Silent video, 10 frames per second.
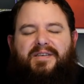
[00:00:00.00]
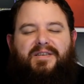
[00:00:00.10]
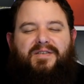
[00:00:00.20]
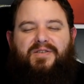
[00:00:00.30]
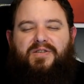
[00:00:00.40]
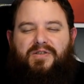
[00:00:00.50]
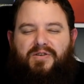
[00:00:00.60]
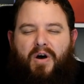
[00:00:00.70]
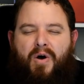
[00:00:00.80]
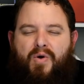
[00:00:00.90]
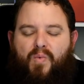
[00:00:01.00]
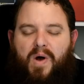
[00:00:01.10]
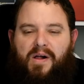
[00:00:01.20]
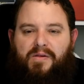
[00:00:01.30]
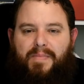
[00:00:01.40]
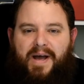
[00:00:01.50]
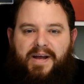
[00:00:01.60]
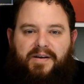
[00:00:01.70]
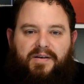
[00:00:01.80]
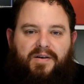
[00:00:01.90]
it is so well
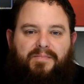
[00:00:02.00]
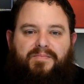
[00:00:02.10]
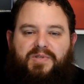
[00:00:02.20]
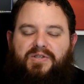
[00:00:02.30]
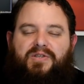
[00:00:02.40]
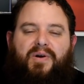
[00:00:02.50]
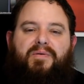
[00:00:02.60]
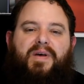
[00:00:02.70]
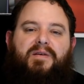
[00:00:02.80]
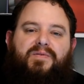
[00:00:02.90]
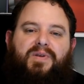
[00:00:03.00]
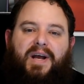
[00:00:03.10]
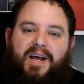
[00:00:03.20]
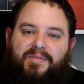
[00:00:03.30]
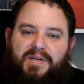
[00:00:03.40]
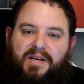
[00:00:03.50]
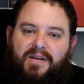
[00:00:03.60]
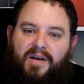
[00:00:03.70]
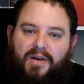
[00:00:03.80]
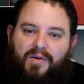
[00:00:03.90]
made, and I'm so thankful that AMD